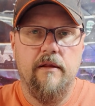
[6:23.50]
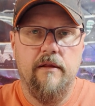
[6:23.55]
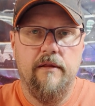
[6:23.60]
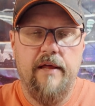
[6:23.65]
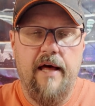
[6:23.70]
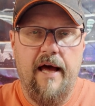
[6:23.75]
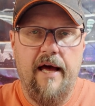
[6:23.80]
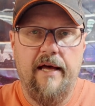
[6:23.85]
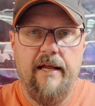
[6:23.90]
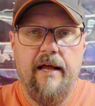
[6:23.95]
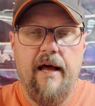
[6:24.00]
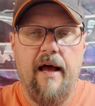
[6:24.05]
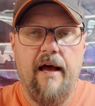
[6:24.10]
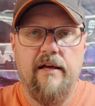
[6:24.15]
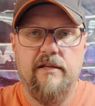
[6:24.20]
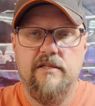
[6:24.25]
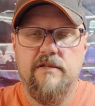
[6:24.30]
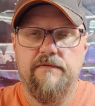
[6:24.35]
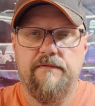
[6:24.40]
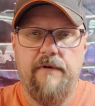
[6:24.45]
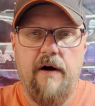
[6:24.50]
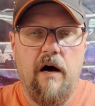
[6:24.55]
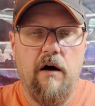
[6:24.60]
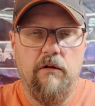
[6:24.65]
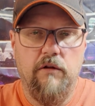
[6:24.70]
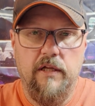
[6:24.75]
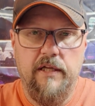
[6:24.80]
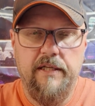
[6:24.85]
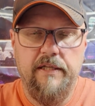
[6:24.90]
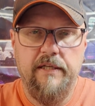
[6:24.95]
that has
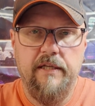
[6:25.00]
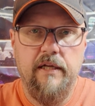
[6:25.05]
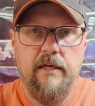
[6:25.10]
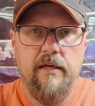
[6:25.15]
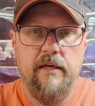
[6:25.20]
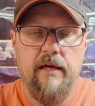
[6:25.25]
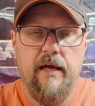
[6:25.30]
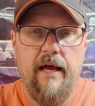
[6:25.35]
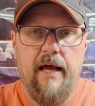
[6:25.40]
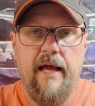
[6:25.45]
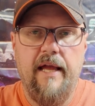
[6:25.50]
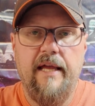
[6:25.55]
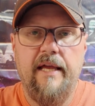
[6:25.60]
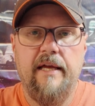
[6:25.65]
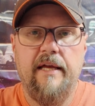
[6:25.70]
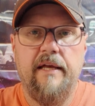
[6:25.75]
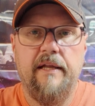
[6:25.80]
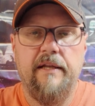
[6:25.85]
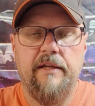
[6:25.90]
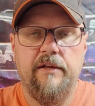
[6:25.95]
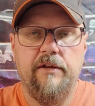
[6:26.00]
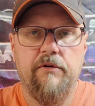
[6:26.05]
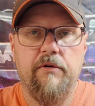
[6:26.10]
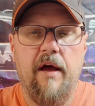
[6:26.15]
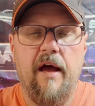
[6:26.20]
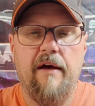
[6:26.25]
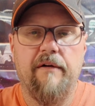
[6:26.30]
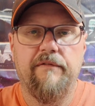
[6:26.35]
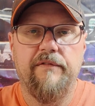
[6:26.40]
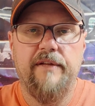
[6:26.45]
fallen and you
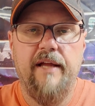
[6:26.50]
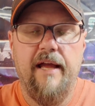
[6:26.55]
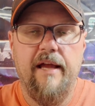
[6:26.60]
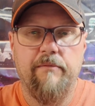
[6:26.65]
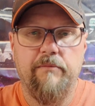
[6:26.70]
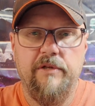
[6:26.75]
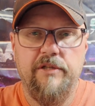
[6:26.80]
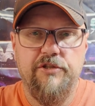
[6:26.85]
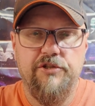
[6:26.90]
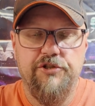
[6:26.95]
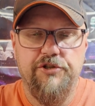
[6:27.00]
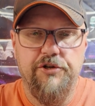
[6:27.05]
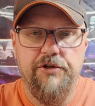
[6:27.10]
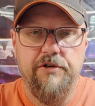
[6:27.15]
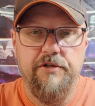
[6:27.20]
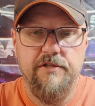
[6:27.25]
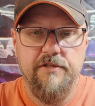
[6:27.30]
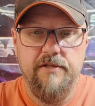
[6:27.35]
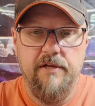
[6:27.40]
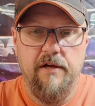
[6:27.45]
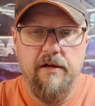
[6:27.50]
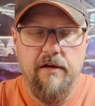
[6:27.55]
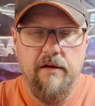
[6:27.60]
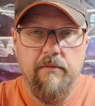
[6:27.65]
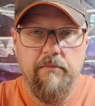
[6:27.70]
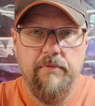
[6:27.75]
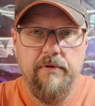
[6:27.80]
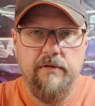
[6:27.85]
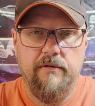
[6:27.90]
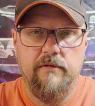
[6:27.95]
have damaged your
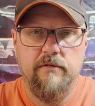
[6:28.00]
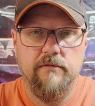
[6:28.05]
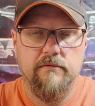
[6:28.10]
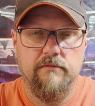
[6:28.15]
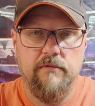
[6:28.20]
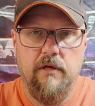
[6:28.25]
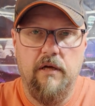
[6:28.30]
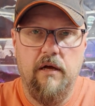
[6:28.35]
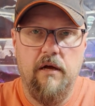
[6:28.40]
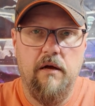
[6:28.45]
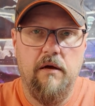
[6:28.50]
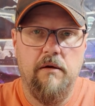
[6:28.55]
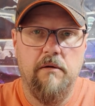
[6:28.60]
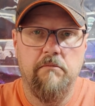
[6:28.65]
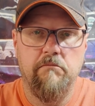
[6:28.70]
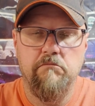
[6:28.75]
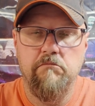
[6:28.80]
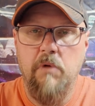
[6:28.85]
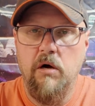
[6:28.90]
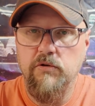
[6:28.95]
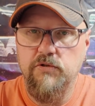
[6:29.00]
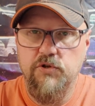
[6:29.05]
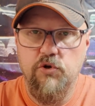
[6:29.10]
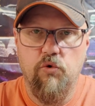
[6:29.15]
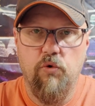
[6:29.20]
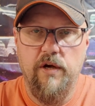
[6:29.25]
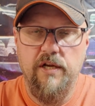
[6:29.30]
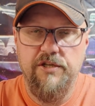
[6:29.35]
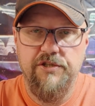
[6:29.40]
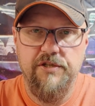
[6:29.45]
stump, most
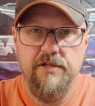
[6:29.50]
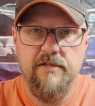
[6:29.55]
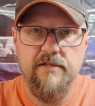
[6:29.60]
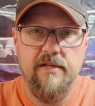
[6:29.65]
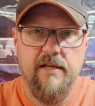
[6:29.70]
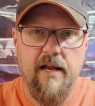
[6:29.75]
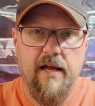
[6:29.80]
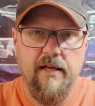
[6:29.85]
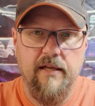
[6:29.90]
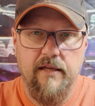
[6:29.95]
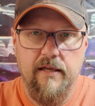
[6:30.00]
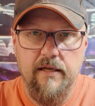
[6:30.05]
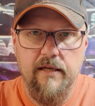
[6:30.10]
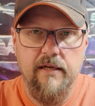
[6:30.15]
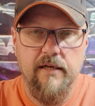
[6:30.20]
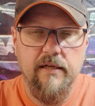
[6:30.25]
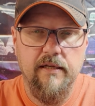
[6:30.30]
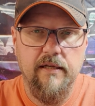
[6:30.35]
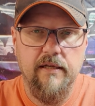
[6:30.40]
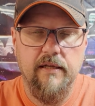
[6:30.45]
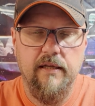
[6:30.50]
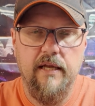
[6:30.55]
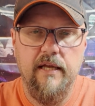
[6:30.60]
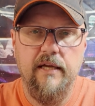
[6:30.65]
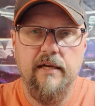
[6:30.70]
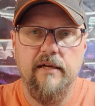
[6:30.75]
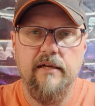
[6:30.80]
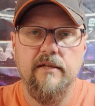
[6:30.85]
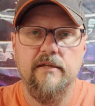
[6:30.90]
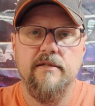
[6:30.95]
questions that I get
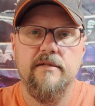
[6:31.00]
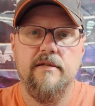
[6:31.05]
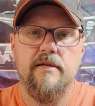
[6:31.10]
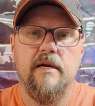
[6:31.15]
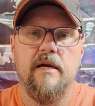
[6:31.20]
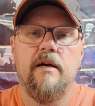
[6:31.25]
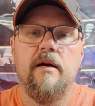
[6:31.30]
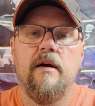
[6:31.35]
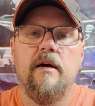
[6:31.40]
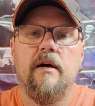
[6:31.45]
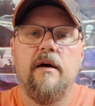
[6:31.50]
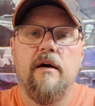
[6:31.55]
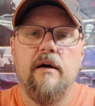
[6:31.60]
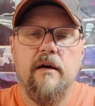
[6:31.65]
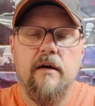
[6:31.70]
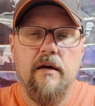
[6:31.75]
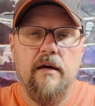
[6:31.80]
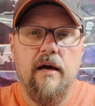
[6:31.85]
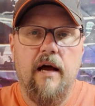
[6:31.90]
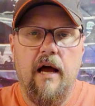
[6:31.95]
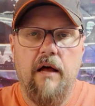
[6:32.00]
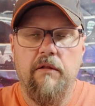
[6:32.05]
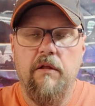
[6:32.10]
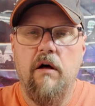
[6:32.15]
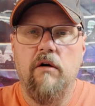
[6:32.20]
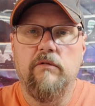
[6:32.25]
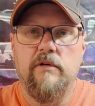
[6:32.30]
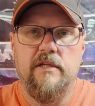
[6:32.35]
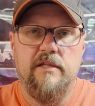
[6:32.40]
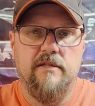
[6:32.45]
is, how
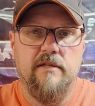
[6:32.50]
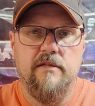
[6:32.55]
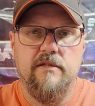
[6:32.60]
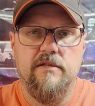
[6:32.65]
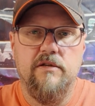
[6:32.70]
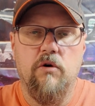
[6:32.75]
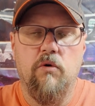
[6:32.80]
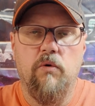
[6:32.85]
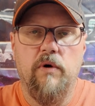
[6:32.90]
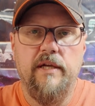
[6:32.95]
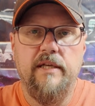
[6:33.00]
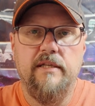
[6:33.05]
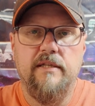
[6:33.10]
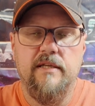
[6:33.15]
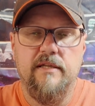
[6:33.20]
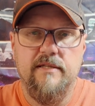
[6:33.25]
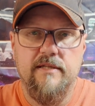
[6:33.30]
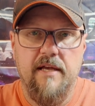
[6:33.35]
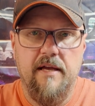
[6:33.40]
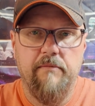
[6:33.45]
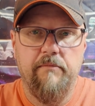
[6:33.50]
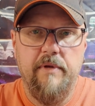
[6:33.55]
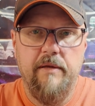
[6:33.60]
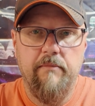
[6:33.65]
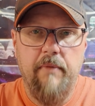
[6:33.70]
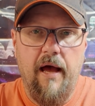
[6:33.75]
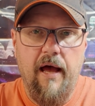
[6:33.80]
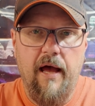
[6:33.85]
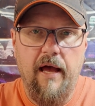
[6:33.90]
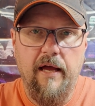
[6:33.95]
long is this going to set me
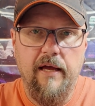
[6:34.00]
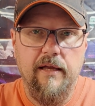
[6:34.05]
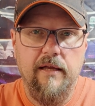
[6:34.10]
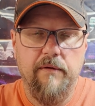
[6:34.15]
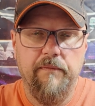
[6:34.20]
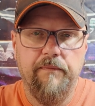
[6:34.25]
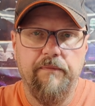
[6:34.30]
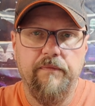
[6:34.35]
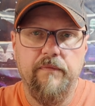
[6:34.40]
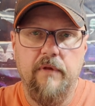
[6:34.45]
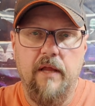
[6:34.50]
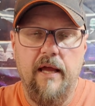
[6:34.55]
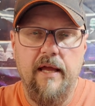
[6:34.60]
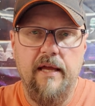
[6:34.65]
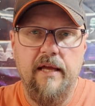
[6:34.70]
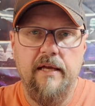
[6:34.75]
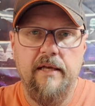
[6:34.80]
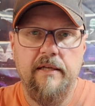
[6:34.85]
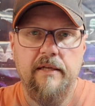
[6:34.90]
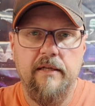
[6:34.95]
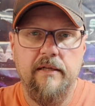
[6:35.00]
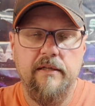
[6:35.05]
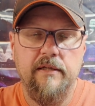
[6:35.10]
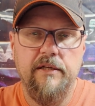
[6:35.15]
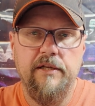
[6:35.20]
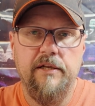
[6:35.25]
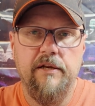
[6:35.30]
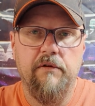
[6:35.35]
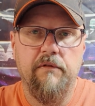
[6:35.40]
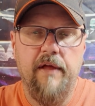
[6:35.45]
back? And
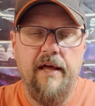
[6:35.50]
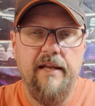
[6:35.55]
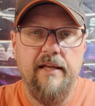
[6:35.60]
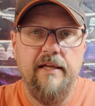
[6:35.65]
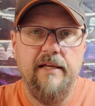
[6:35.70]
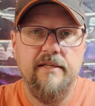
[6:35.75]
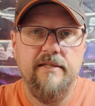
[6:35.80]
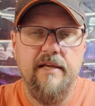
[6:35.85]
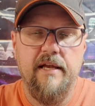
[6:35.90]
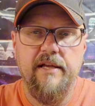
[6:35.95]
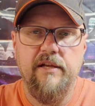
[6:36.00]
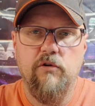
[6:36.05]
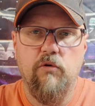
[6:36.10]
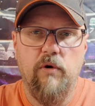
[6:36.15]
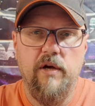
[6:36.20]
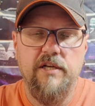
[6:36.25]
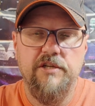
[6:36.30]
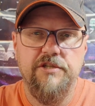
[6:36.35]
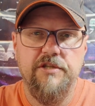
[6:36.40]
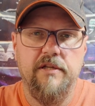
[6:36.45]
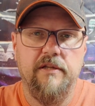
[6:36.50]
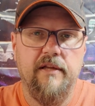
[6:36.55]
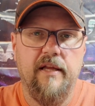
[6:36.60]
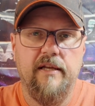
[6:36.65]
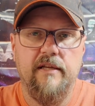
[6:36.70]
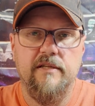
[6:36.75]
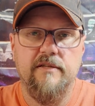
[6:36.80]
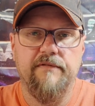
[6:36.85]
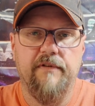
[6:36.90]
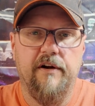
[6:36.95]
you know, that is a question
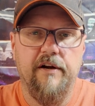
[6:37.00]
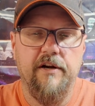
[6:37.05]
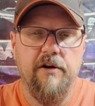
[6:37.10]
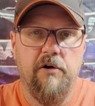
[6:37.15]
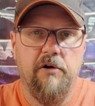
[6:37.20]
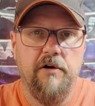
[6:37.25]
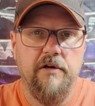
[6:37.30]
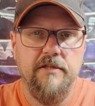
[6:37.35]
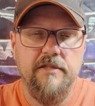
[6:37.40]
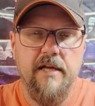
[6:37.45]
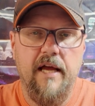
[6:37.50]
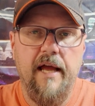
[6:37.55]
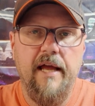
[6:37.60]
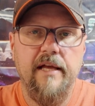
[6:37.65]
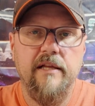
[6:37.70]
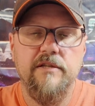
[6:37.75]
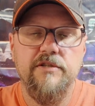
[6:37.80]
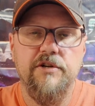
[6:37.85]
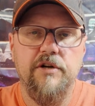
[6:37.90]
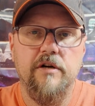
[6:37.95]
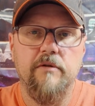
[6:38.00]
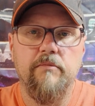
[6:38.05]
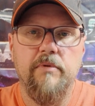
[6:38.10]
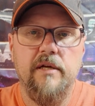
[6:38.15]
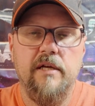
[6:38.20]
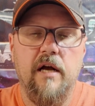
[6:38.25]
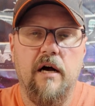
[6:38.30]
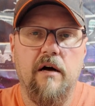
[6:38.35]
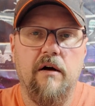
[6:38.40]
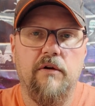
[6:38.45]
that is very hard to answer
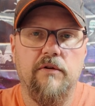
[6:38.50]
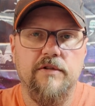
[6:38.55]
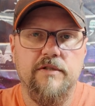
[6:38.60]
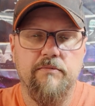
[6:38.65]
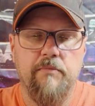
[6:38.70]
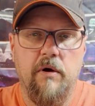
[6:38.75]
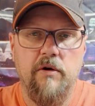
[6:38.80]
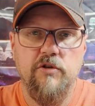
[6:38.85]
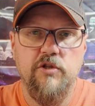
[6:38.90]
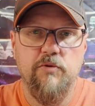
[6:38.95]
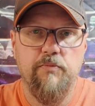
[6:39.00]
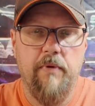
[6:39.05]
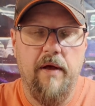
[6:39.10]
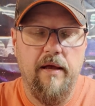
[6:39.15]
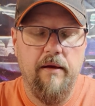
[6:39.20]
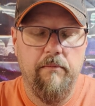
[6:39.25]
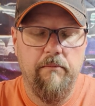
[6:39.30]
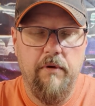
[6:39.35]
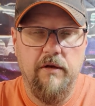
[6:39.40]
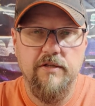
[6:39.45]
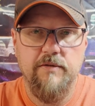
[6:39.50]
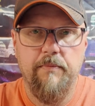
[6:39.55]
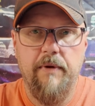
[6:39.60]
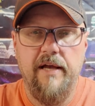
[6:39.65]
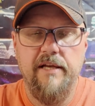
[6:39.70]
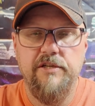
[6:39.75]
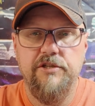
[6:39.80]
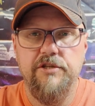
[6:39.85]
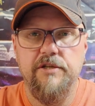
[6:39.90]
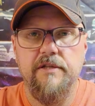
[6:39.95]
because most
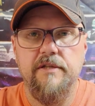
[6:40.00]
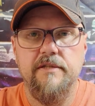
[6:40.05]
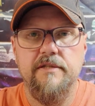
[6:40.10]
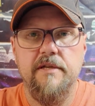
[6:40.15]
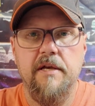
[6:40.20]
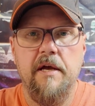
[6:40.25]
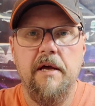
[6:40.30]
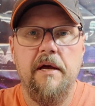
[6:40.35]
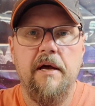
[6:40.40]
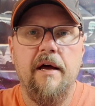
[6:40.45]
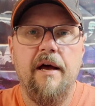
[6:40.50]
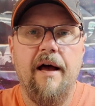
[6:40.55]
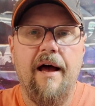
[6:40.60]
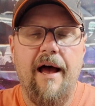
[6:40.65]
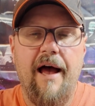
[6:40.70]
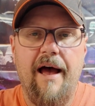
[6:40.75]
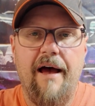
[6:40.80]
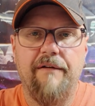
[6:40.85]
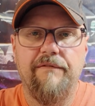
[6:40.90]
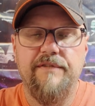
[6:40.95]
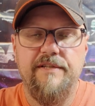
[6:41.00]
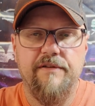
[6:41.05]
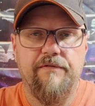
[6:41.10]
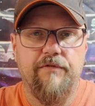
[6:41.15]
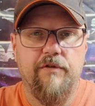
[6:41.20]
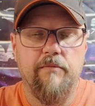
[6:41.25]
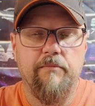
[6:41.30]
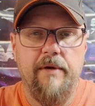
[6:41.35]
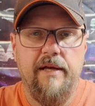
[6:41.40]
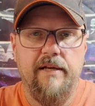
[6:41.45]
patients have
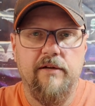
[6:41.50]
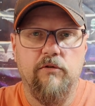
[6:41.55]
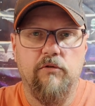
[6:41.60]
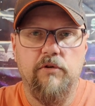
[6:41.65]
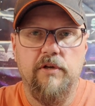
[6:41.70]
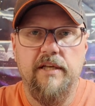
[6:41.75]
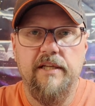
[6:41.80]
different medical